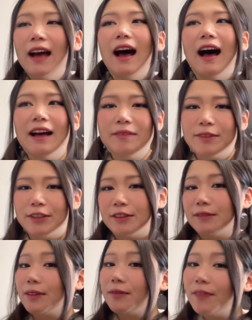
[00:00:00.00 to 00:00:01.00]
I'm
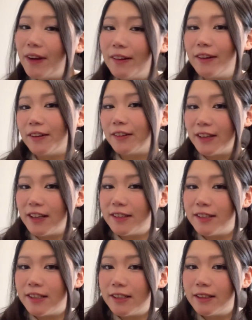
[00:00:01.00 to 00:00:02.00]
gonna be very
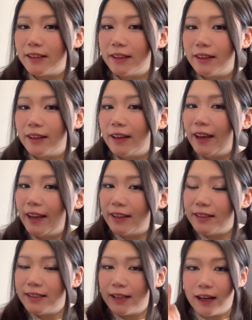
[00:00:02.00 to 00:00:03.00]
honest
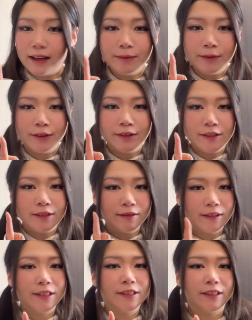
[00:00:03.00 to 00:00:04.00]
and I'm going to
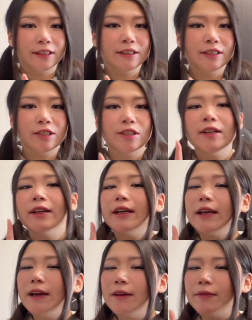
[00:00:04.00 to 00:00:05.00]
research
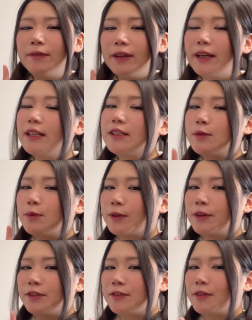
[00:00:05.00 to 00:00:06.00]
if it's
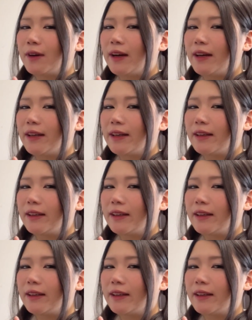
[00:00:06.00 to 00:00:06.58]
worth trying.